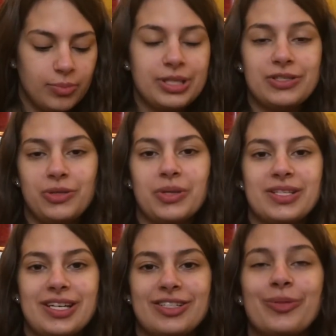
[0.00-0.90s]
please do
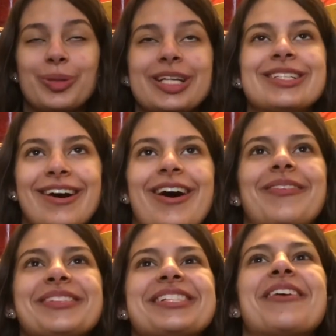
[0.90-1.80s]
this actually, please
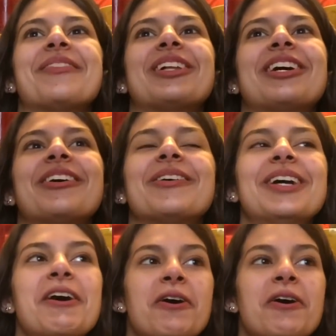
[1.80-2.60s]
comment down below